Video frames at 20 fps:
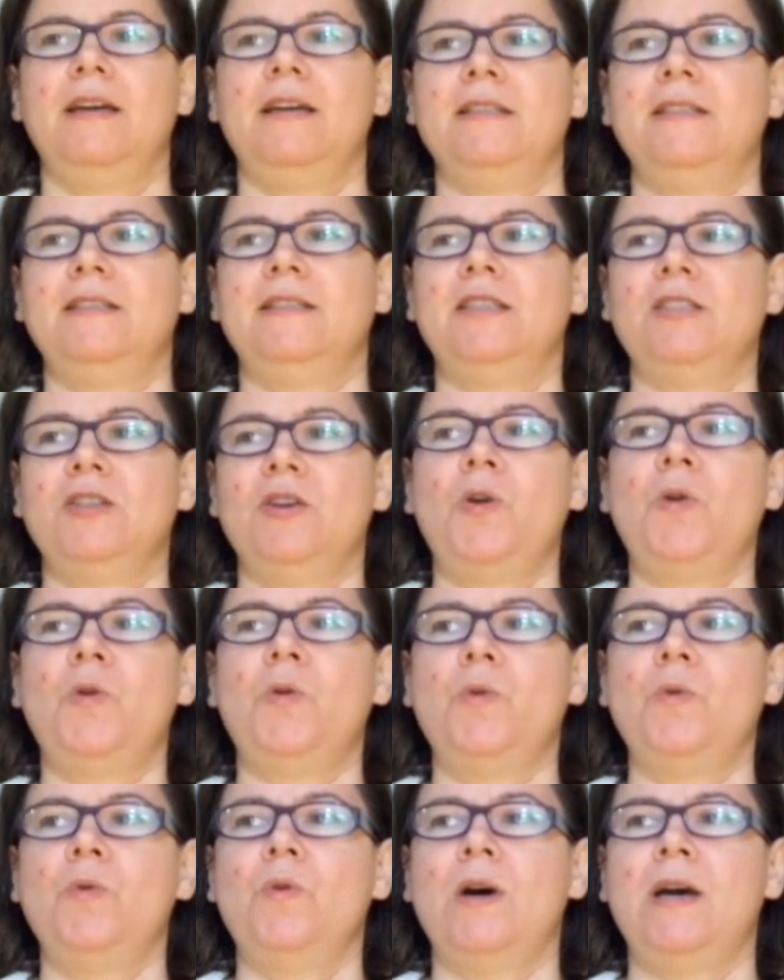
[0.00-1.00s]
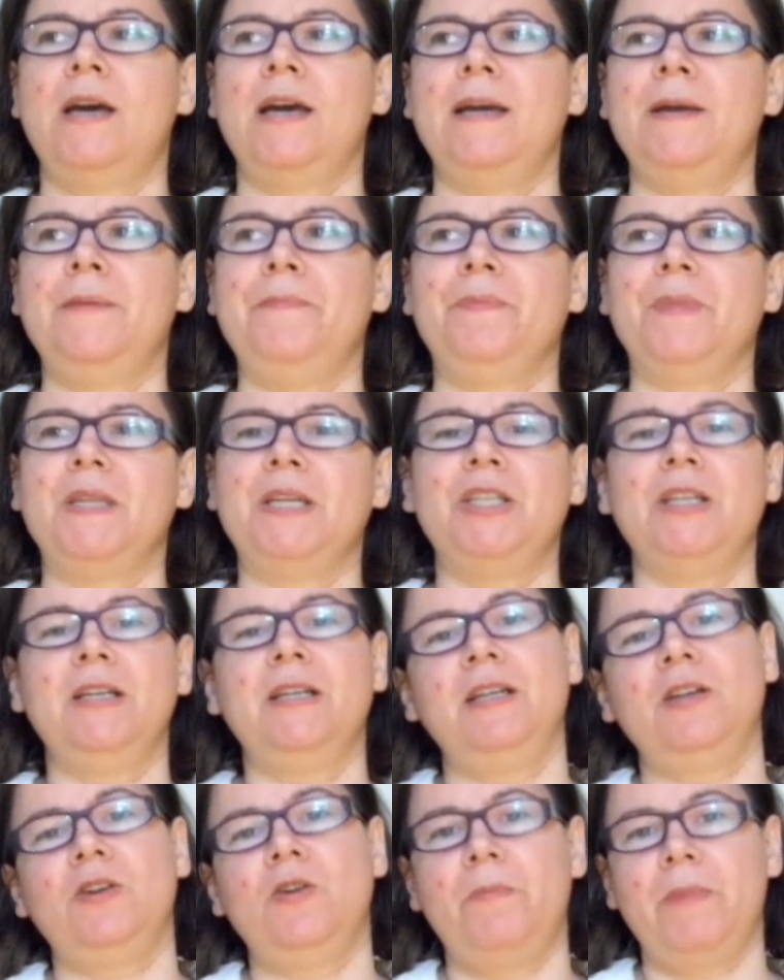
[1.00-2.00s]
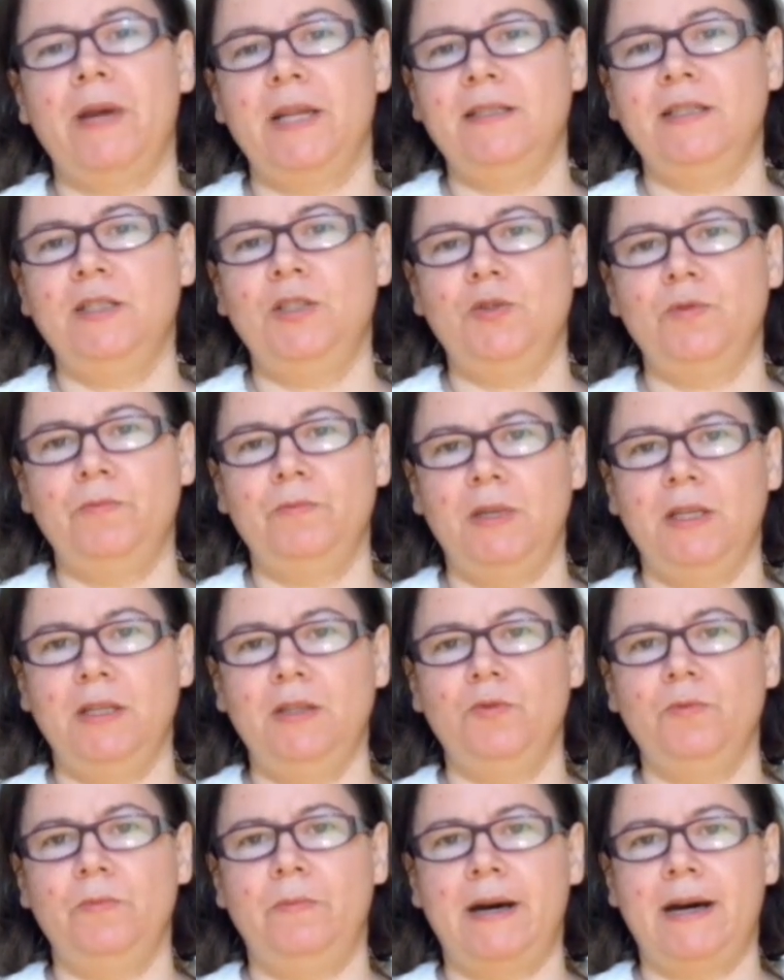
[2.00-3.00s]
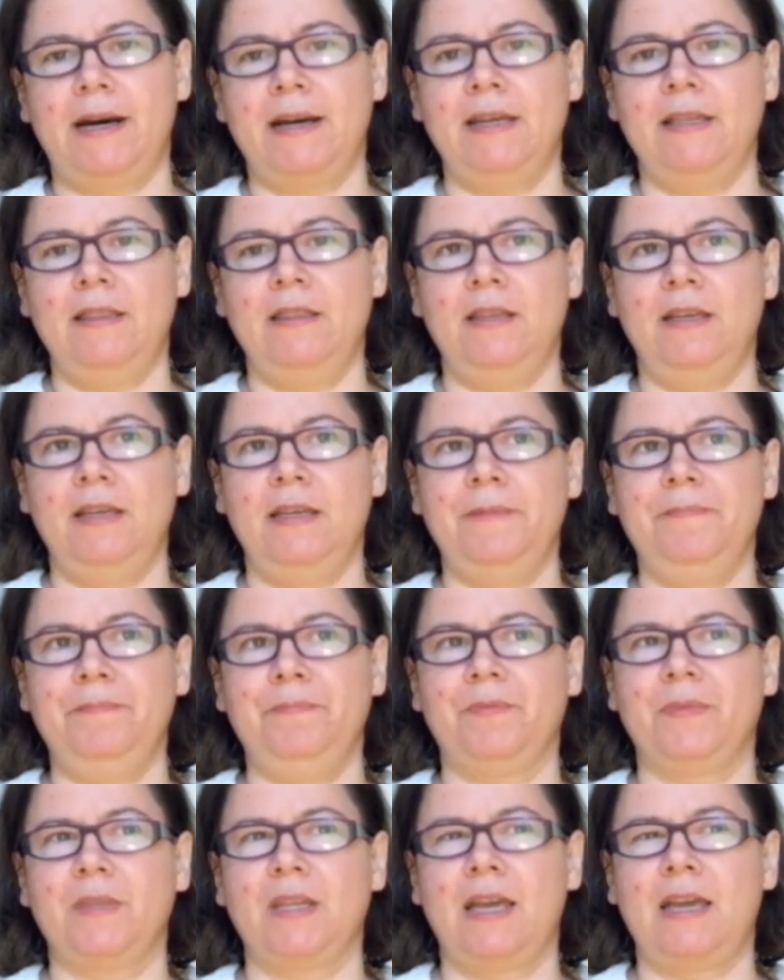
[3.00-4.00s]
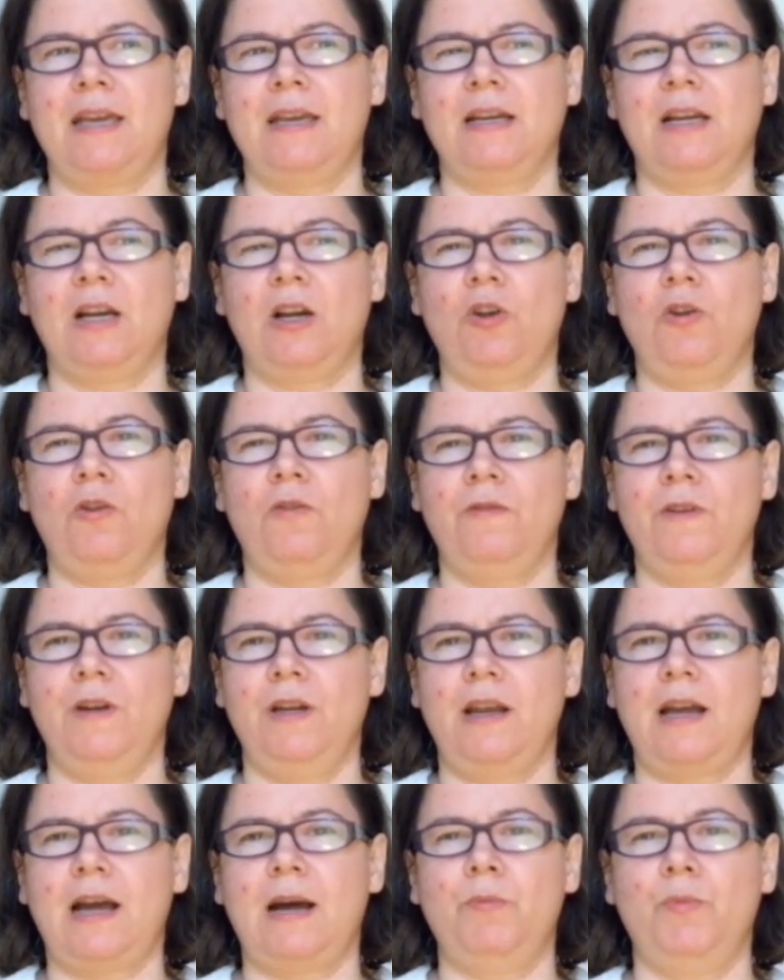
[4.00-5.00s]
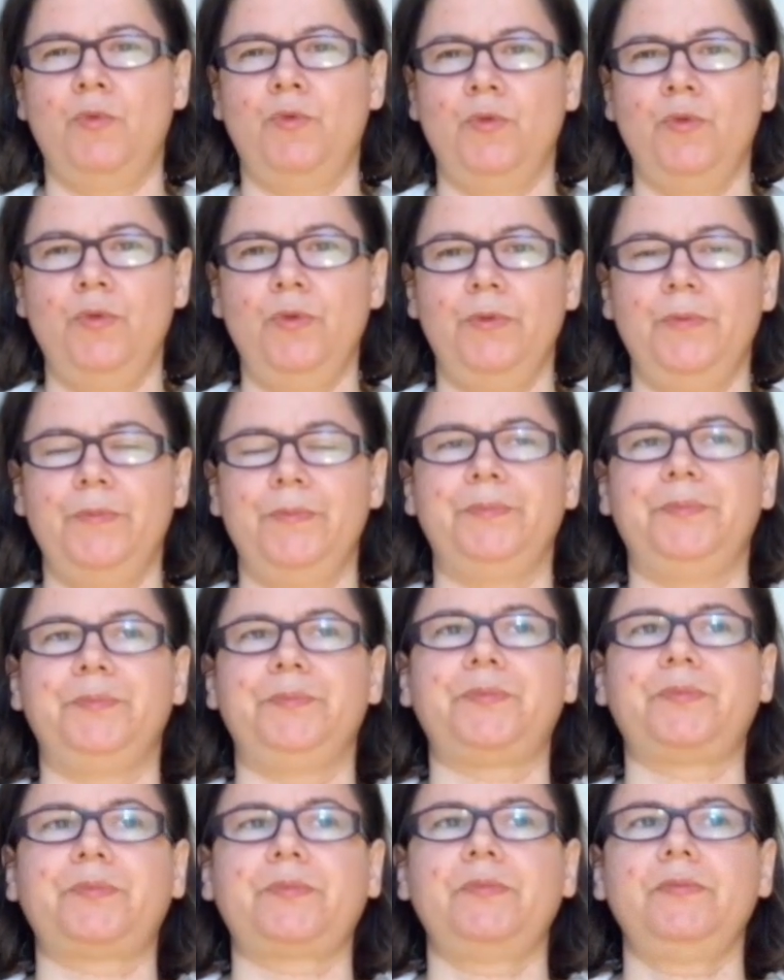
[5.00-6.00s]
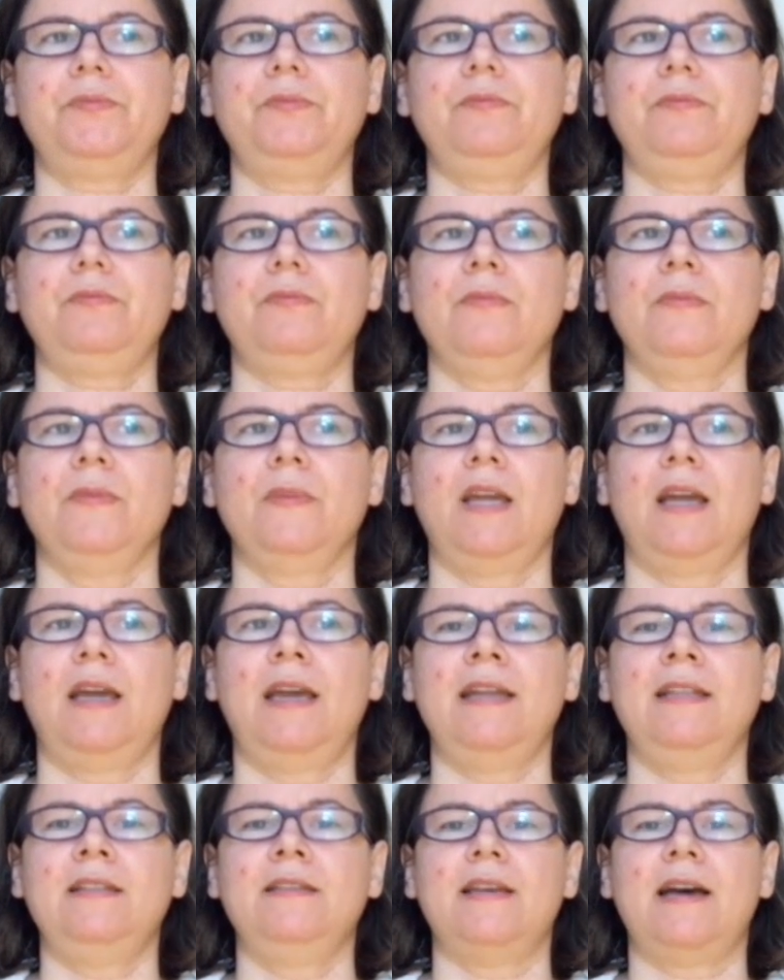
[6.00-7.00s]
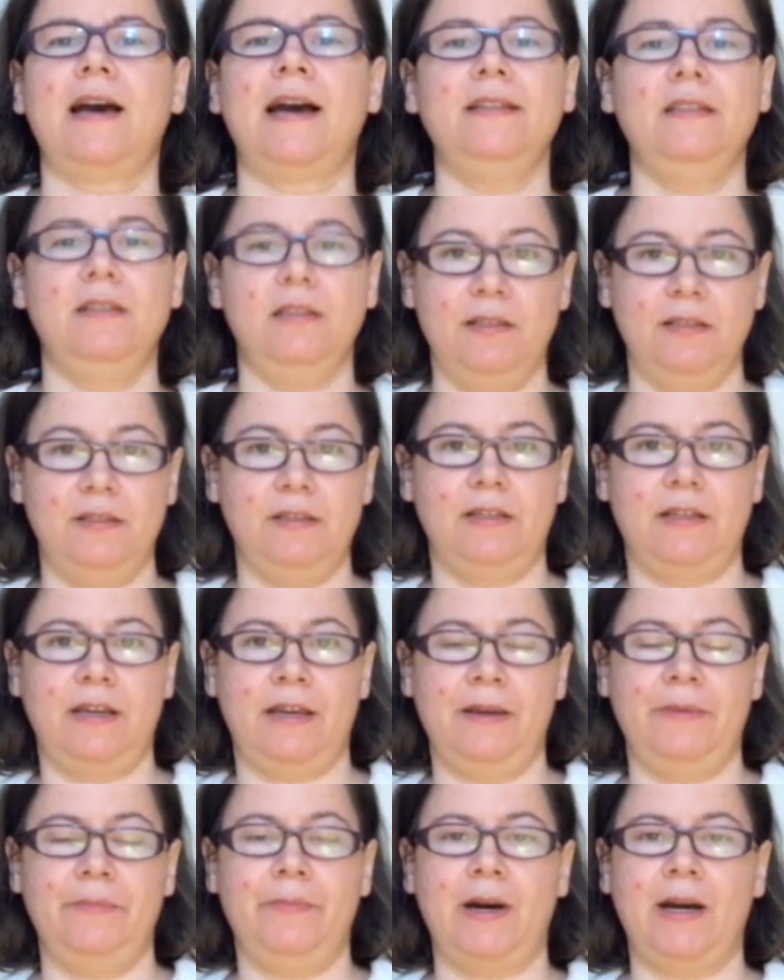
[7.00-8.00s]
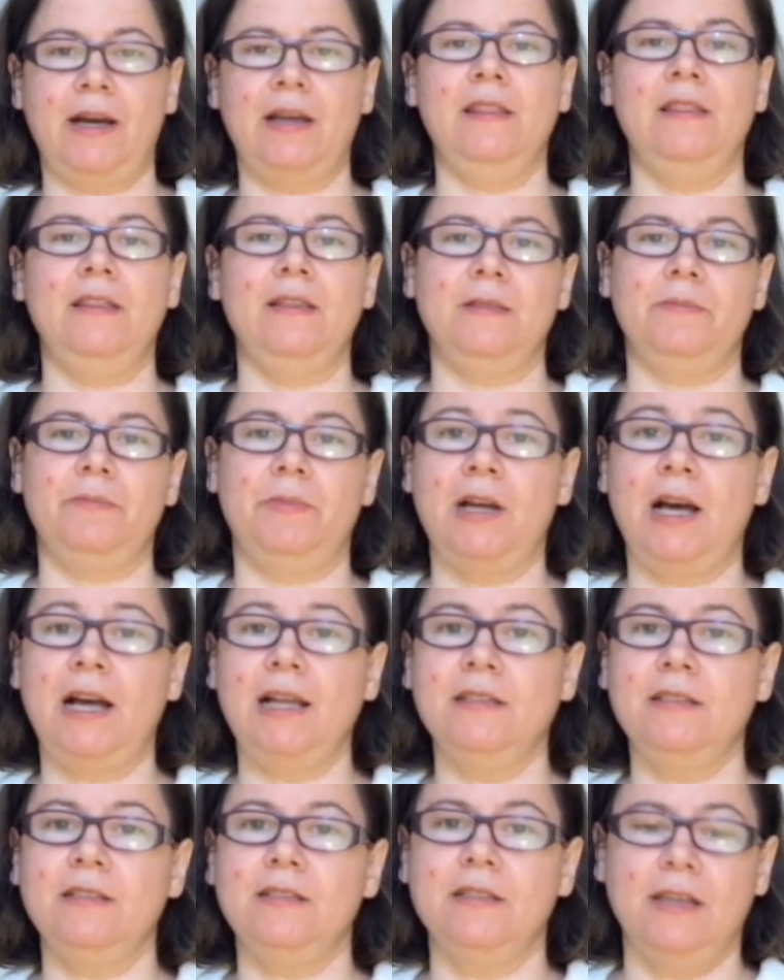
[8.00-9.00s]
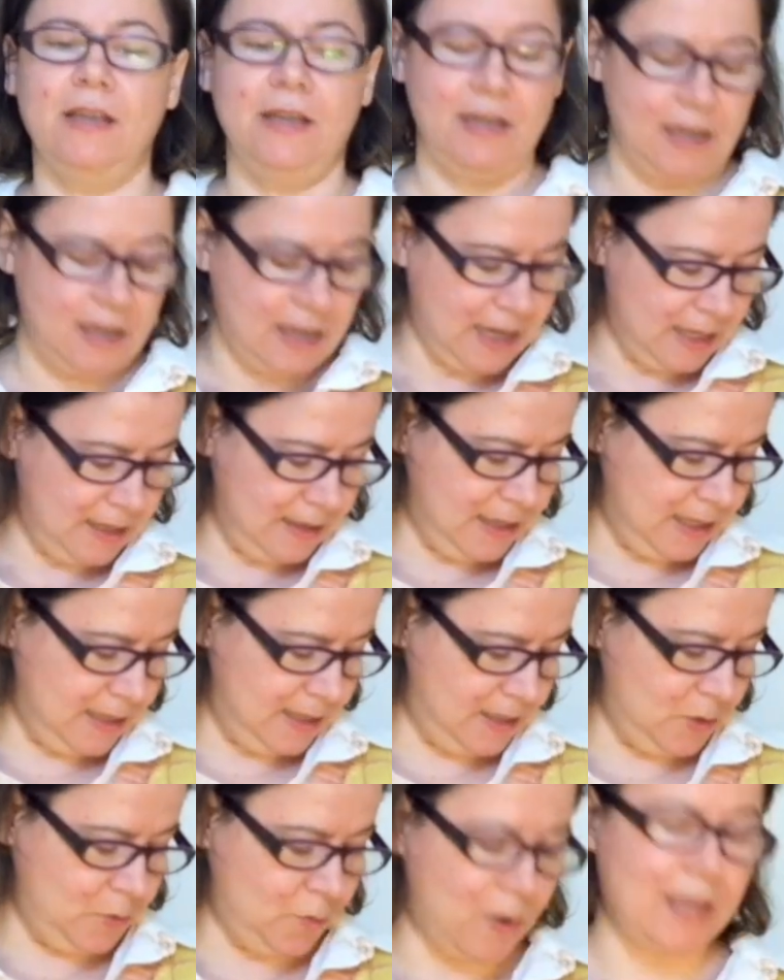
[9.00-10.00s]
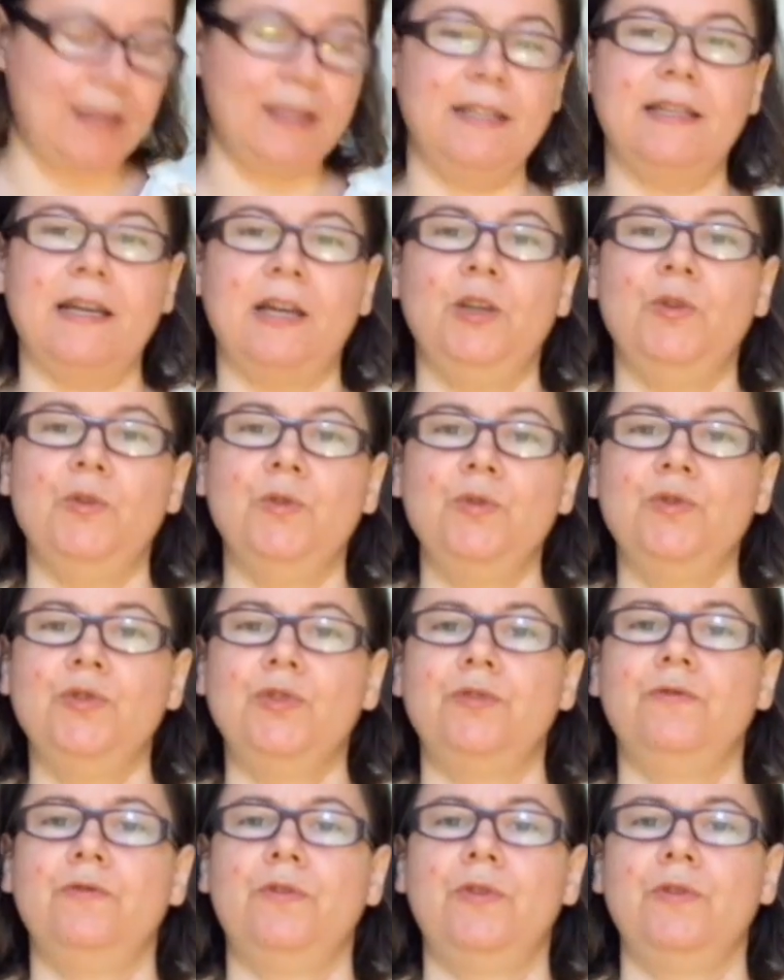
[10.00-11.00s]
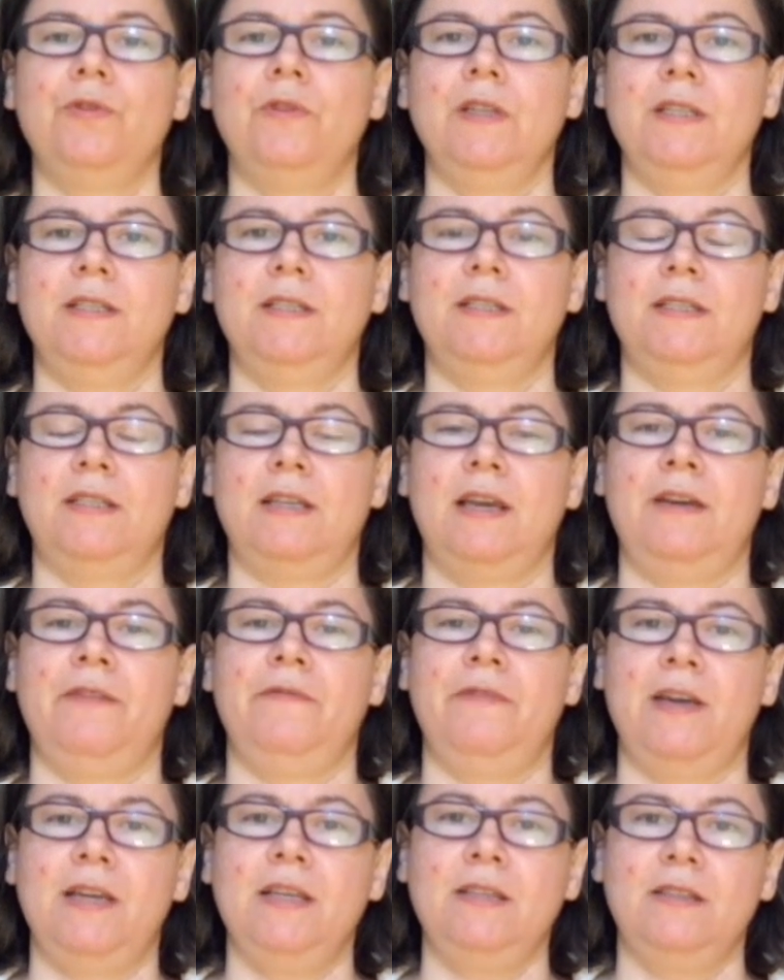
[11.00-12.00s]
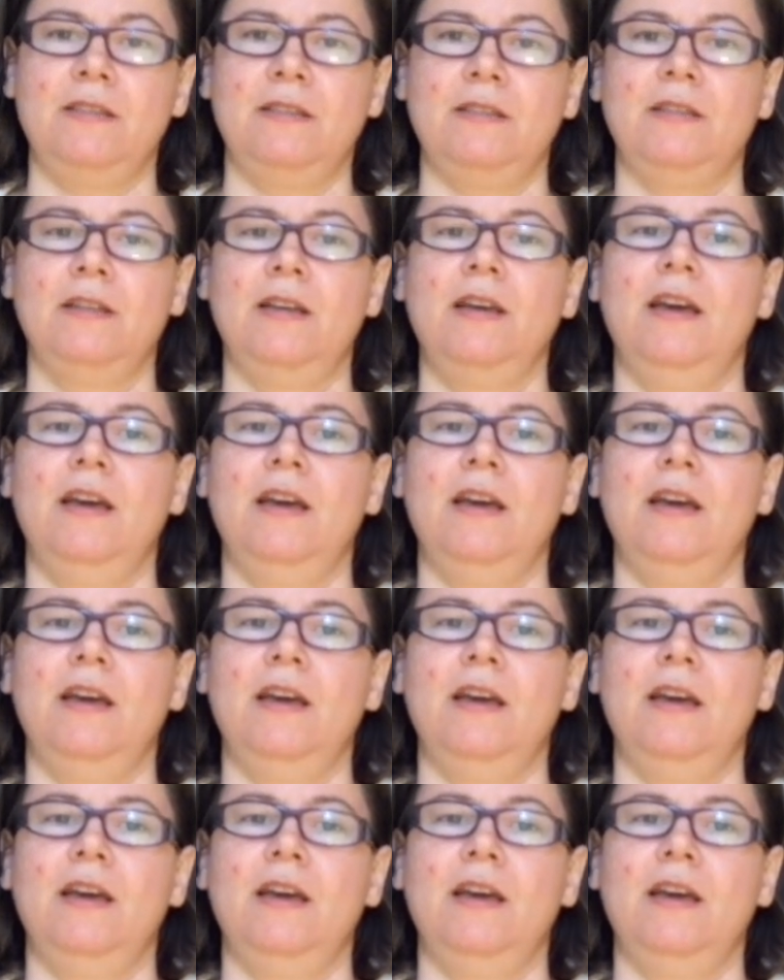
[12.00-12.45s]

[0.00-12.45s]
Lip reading: So she recommended to me to buy the Clover Amour, and I did buy this brand, and that's the one that I used for this vest.